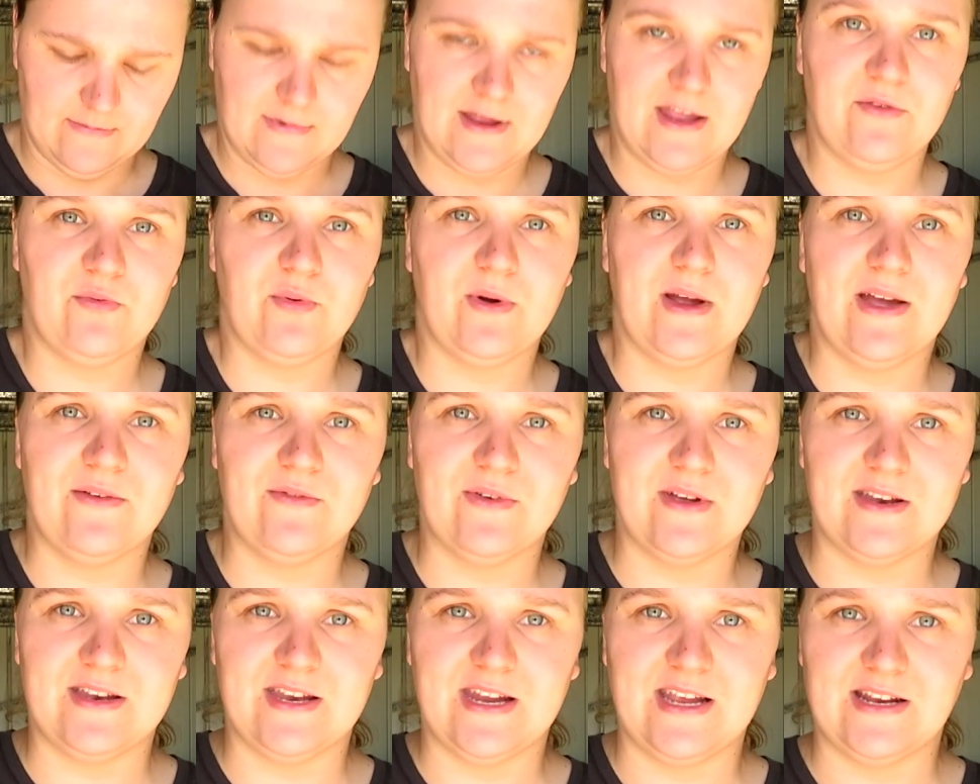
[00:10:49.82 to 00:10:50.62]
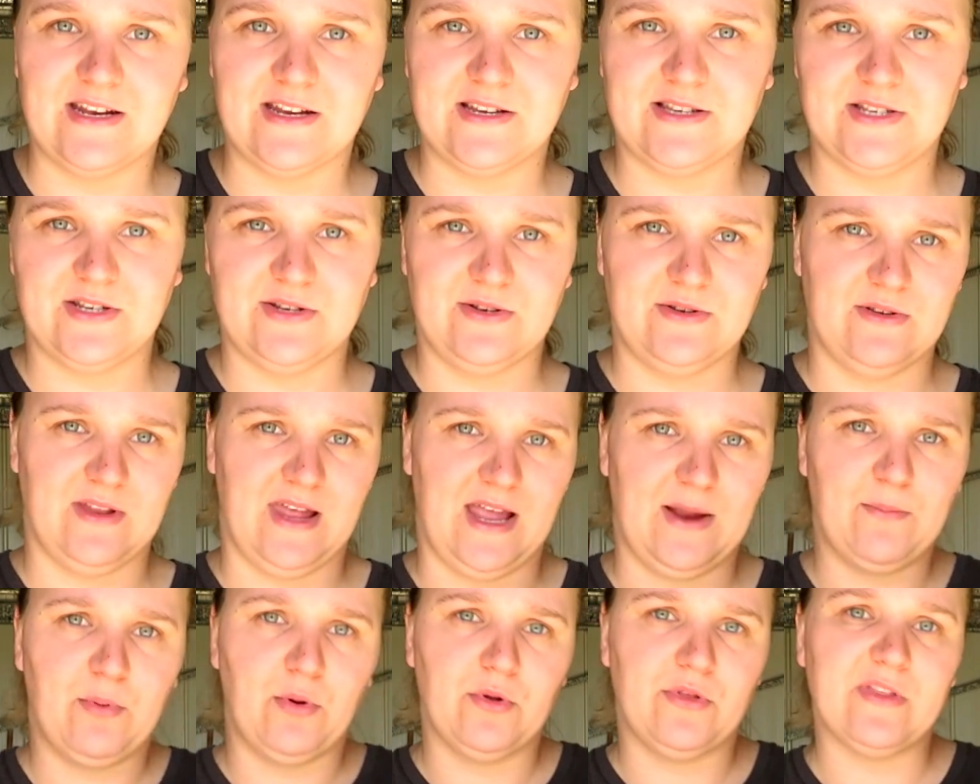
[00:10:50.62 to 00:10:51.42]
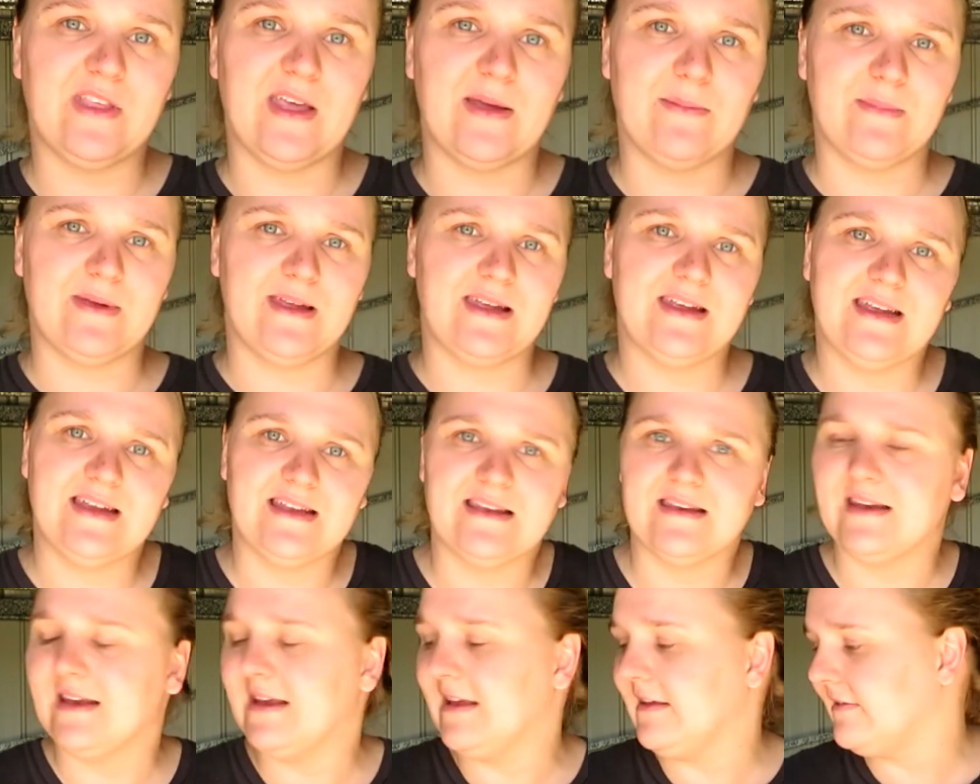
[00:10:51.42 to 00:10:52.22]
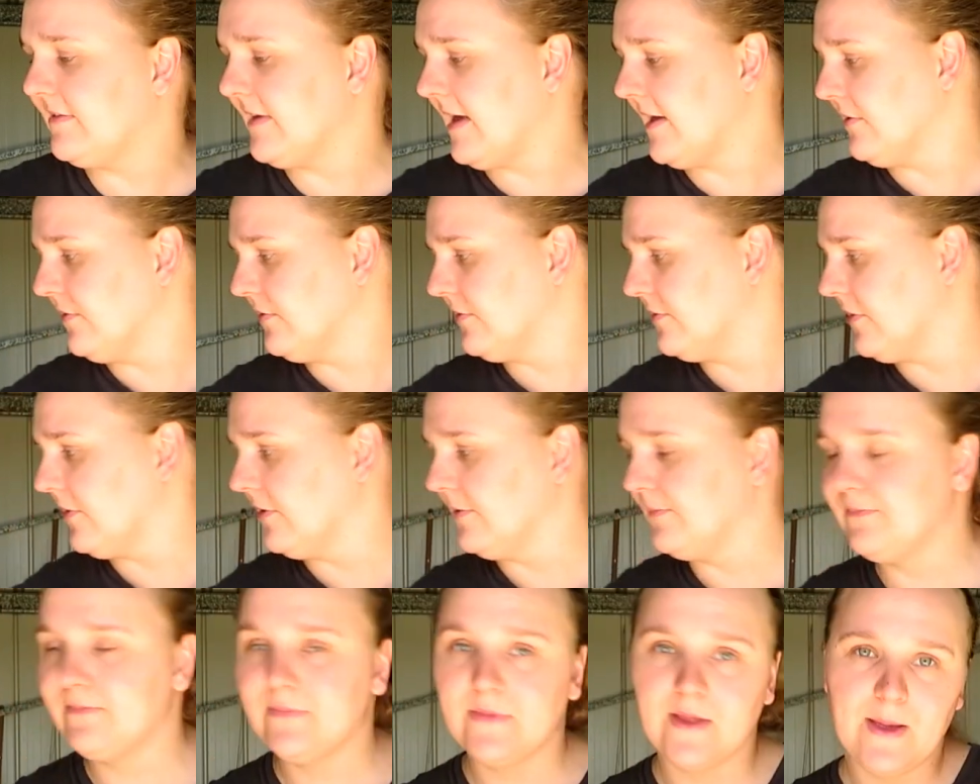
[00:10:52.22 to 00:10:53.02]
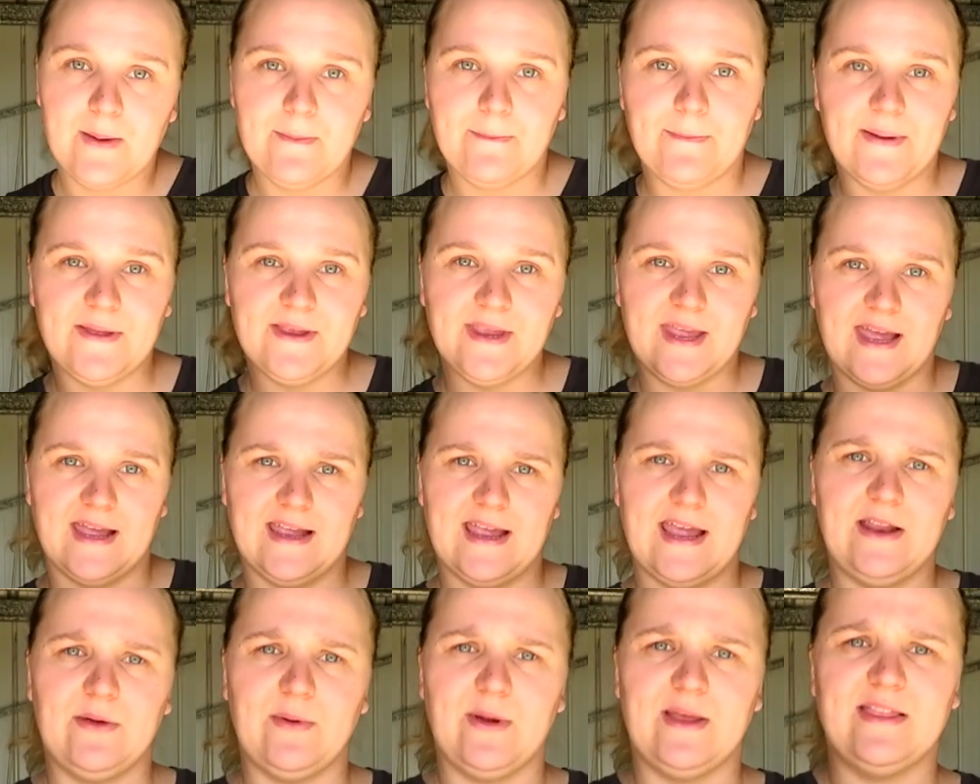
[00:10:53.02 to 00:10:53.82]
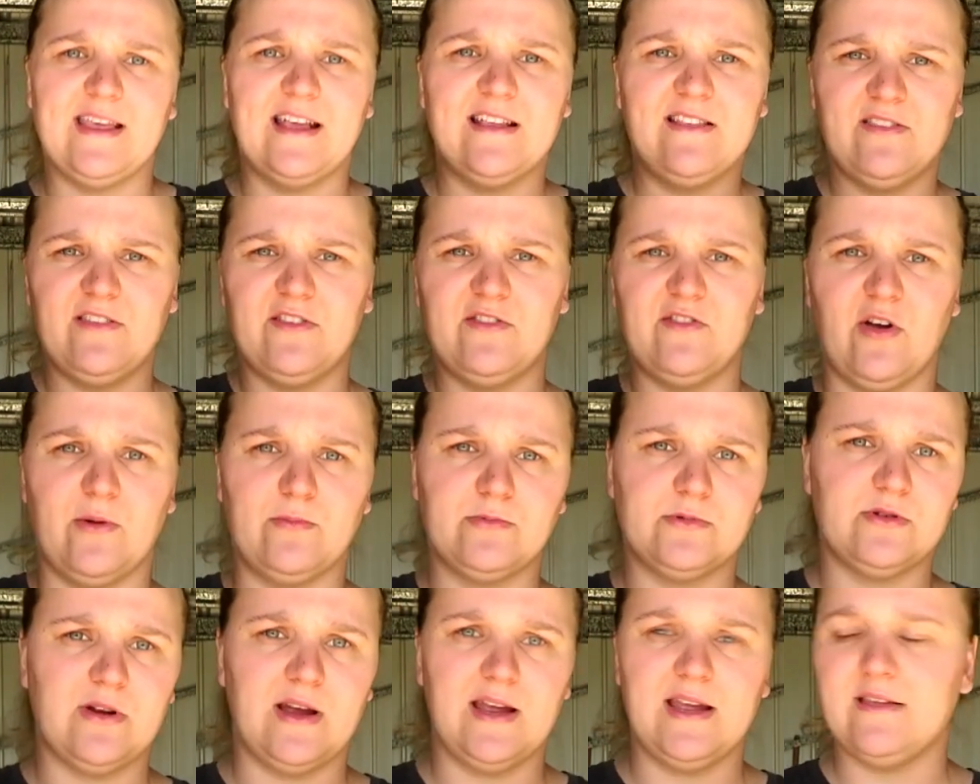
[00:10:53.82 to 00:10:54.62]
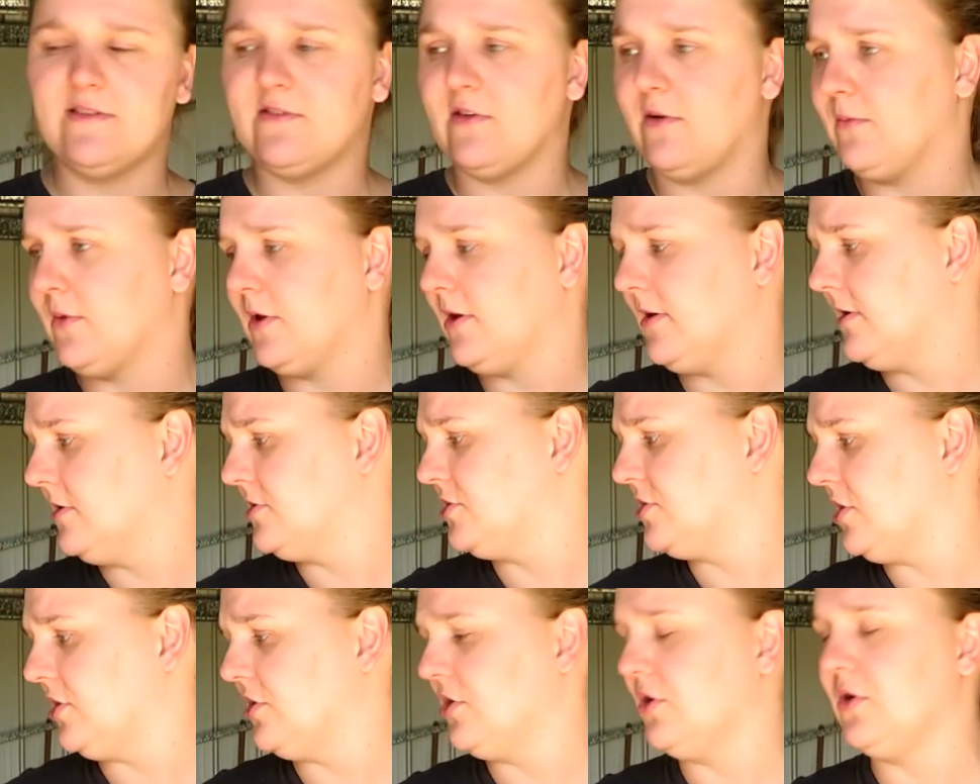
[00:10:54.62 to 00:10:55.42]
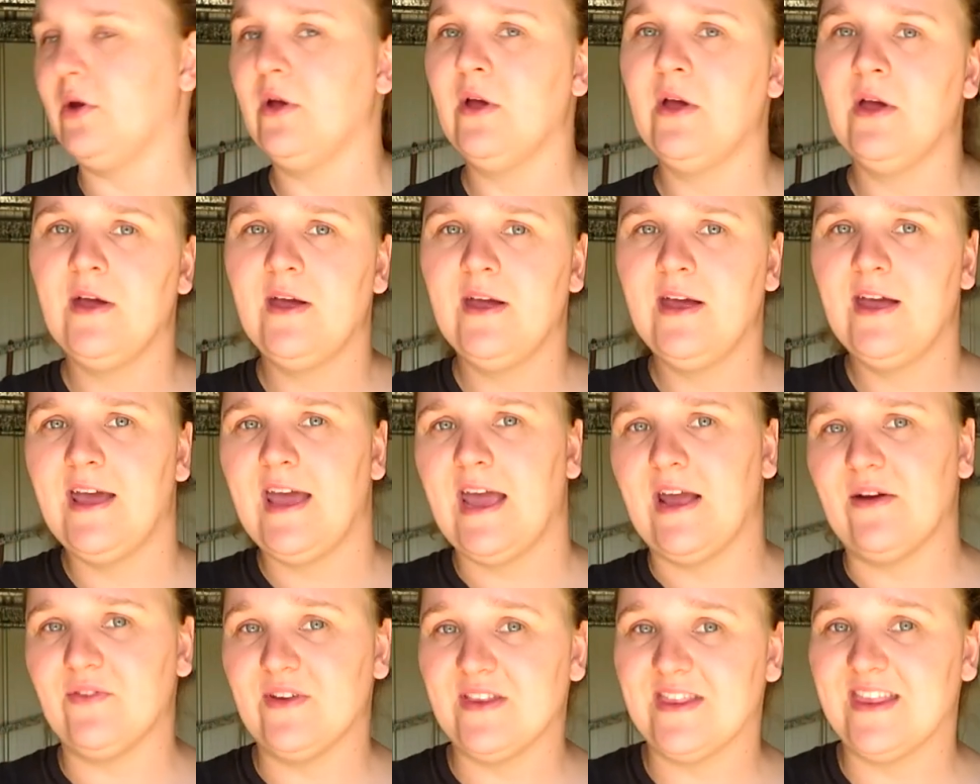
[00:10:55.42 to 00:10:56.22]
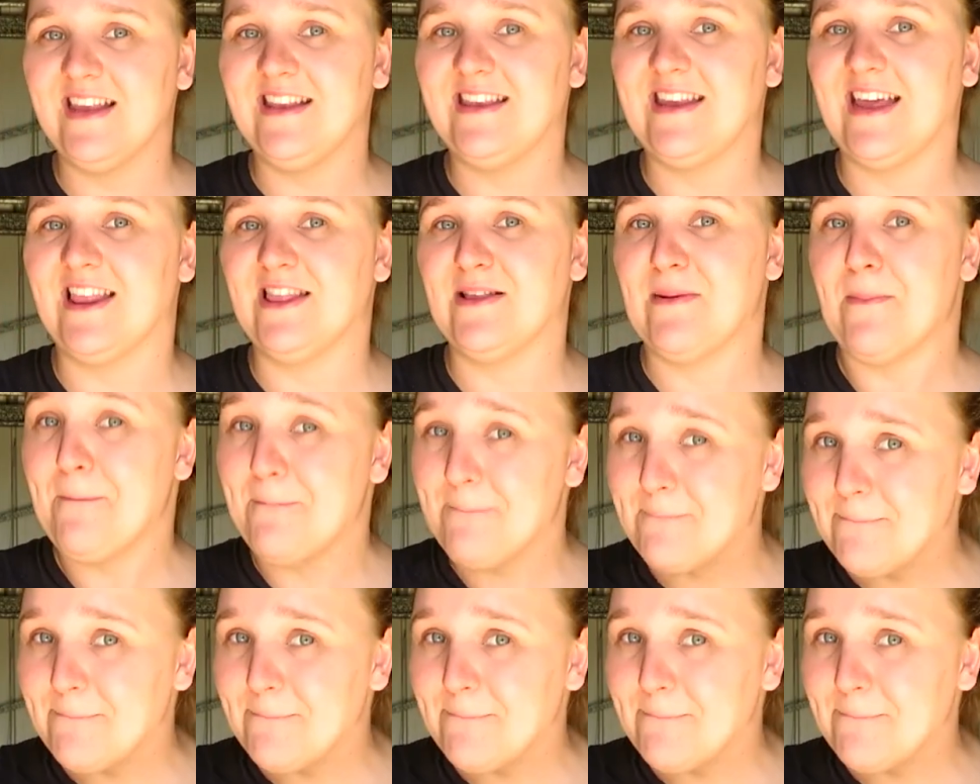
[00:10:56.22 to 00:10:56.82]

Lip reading: if we ever needed to like put them in his saddle. So, but yeah, anyway, that's the top tray. So I'm going to show you everything down the